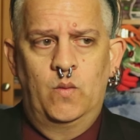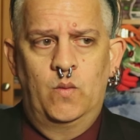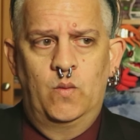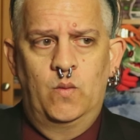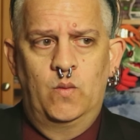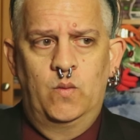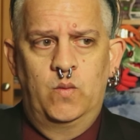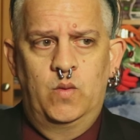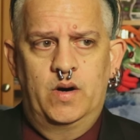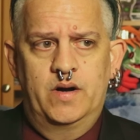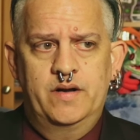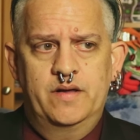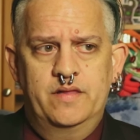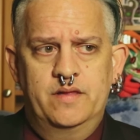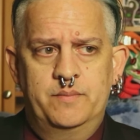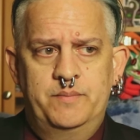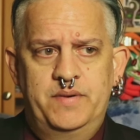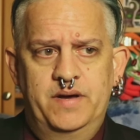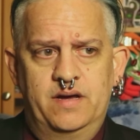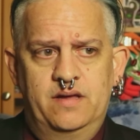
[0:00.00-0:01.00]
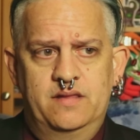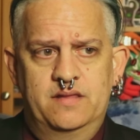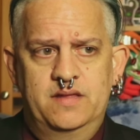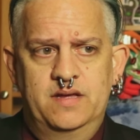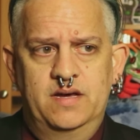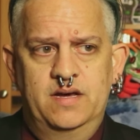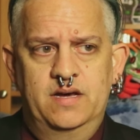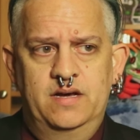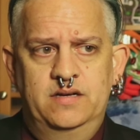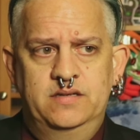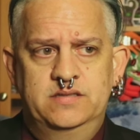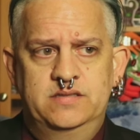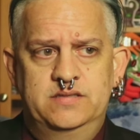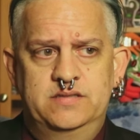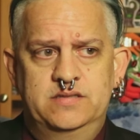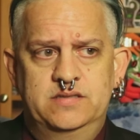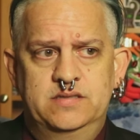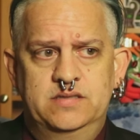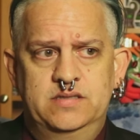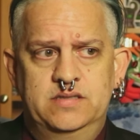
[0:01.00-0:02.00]
one of the big
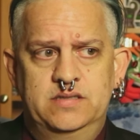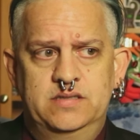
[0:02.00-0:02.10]
things